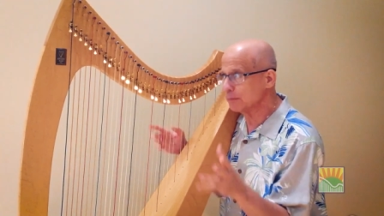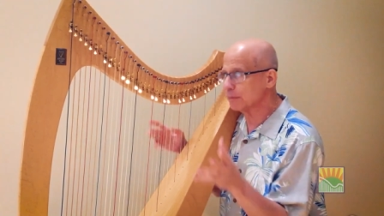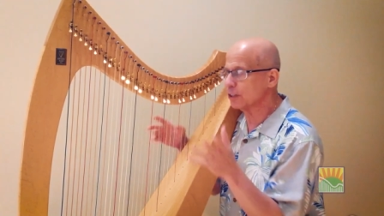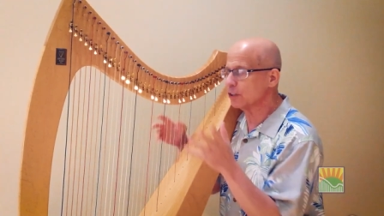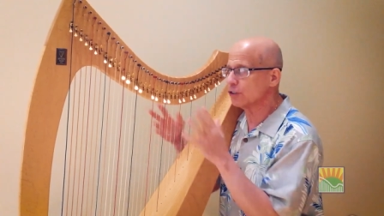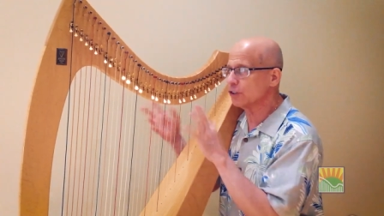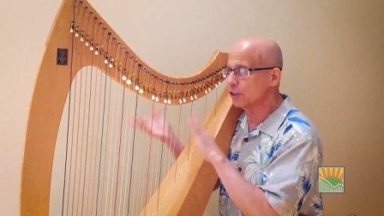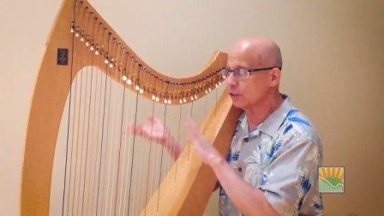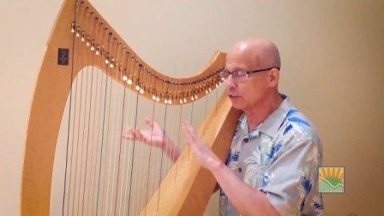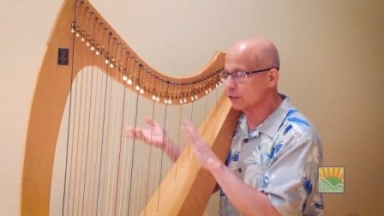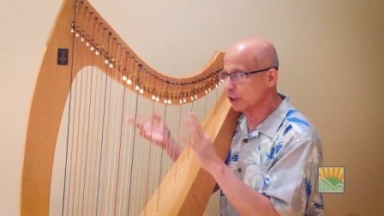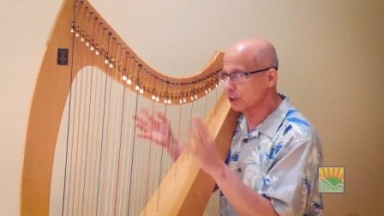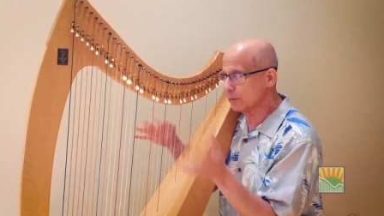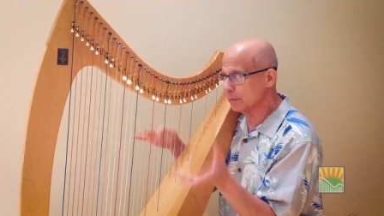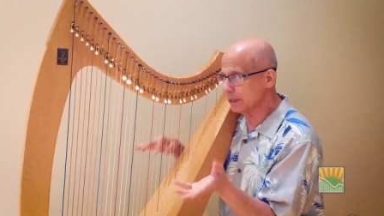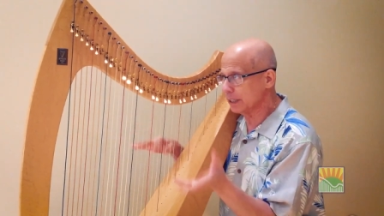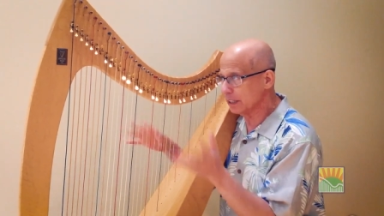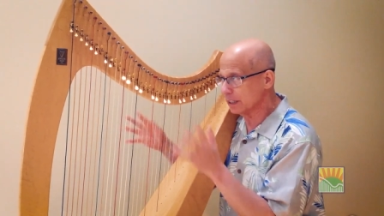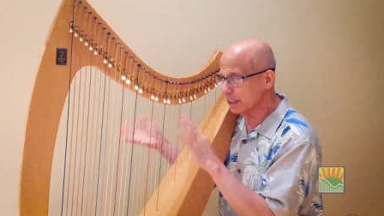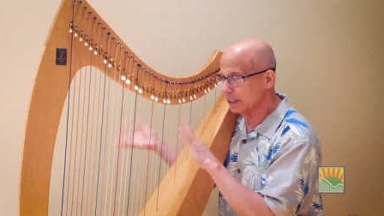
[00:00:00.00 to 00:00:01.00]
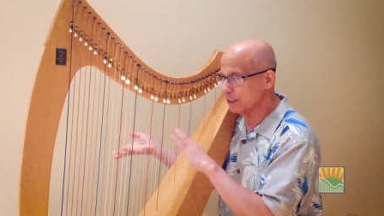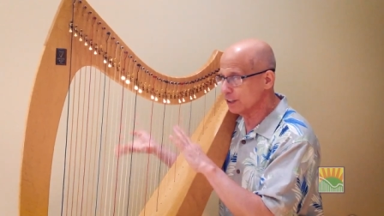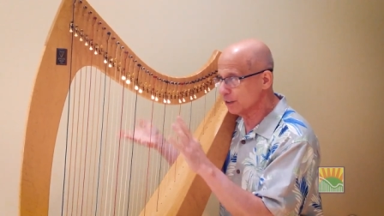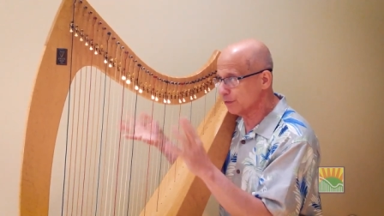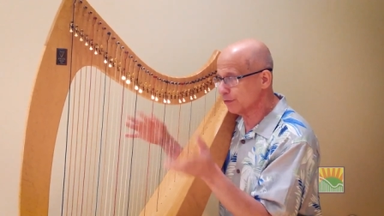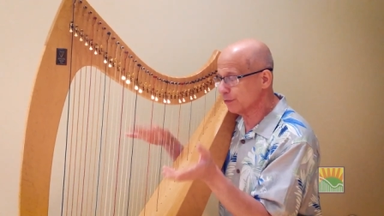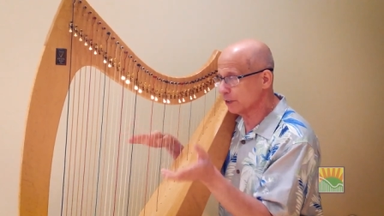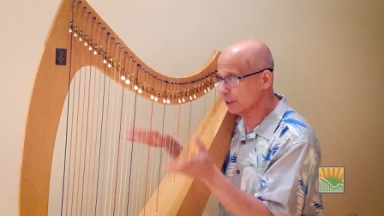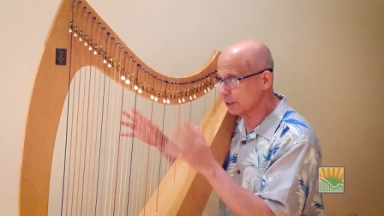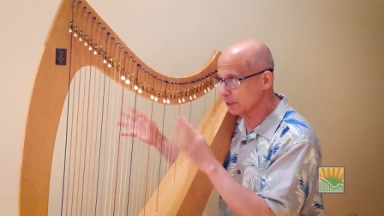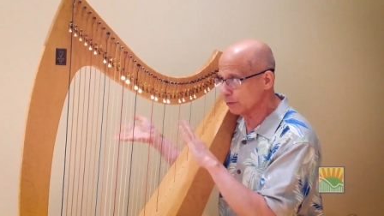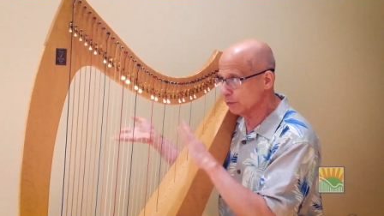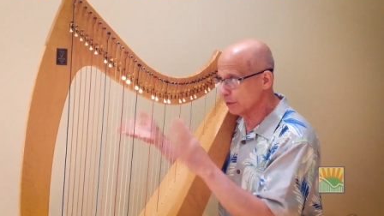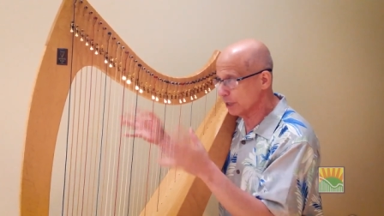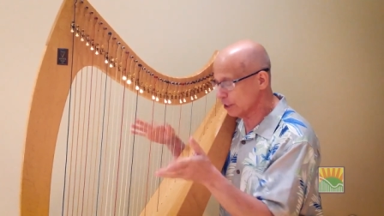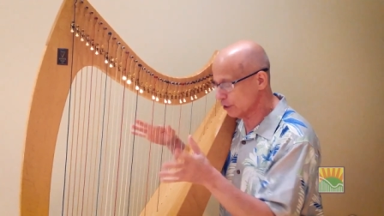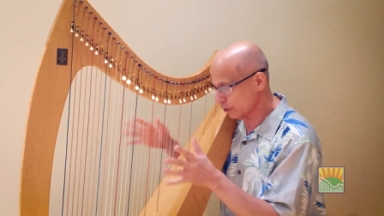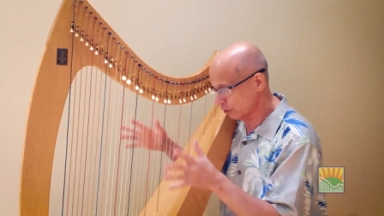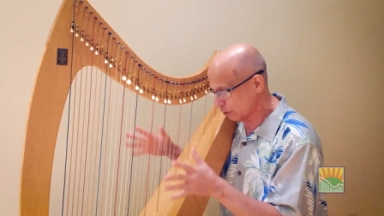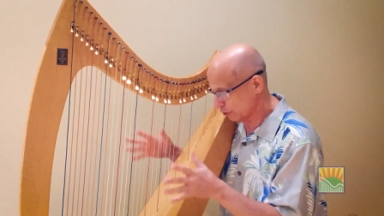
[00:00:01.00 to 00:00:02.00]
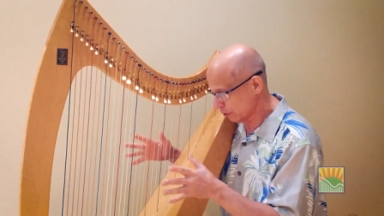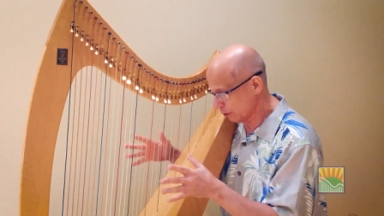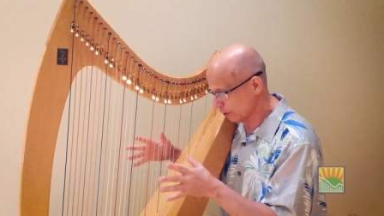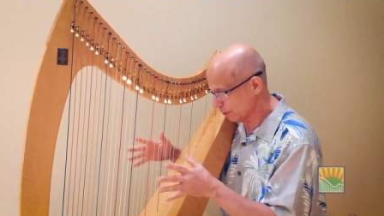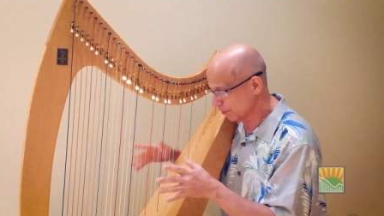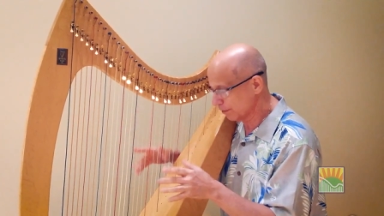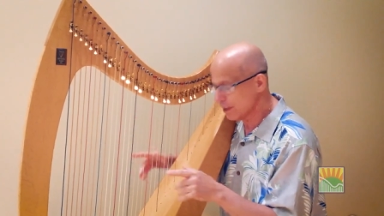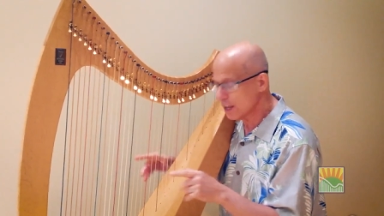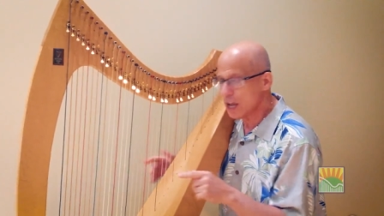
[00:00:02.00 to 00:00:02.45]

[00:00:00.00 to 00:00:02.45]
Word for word: They're just going to be in a different register.